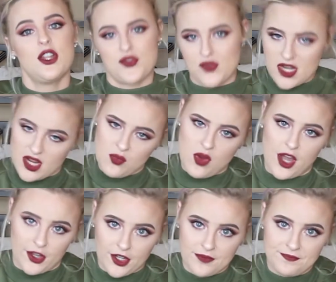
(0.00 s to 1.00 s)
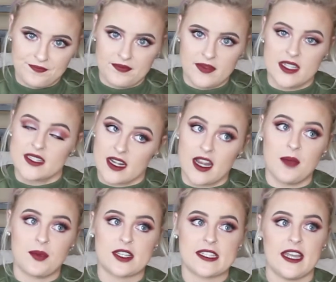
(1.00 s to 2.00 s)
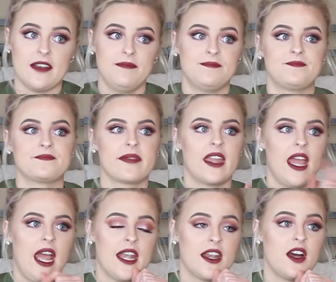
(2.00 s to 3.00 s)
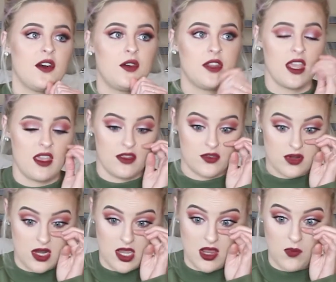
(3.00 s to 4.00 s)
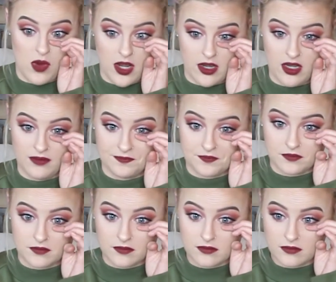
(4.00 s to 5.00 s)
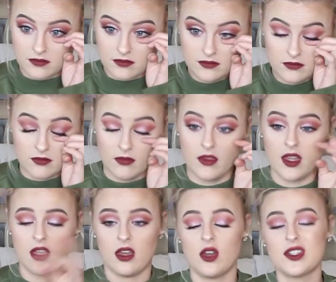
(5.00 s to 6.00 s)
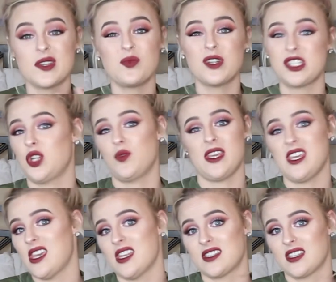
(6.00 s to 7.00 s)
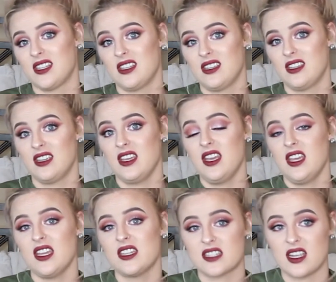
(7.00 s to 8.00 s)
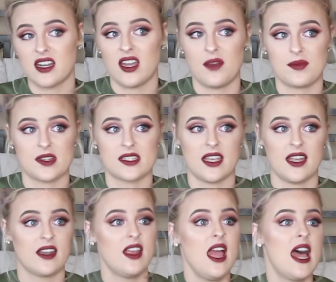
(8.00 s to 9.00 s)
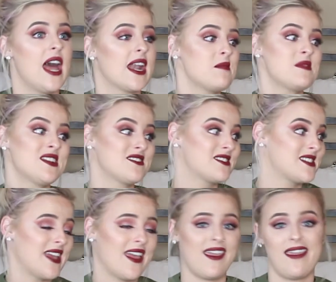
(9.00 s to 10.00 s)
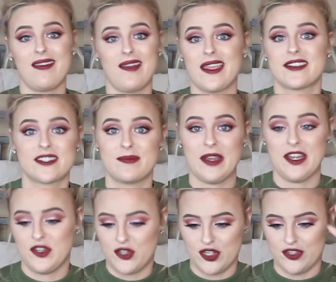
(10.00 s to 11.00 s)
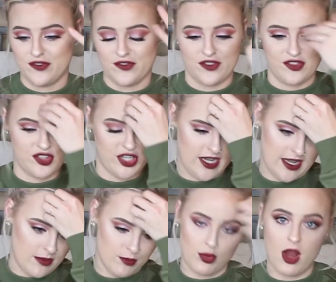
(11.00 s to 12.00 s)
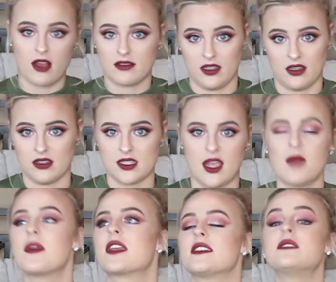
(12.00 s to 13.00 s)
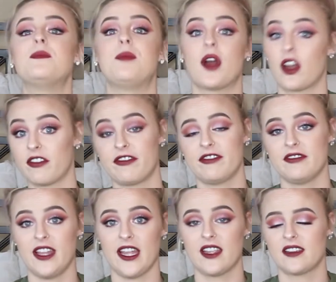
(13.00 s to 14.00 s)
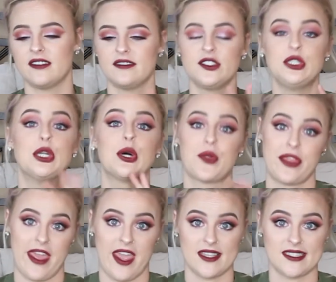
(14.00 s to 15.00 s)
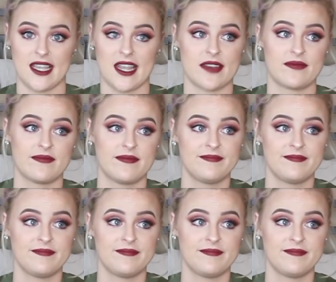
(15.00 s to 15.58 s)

Drinking water is going to help your skin. And not only drinking water, also what you eat is going to help your skin. And I'm not just saying eat like spinach and chicken and broccoli all the time, because barf. Like, no thanks. I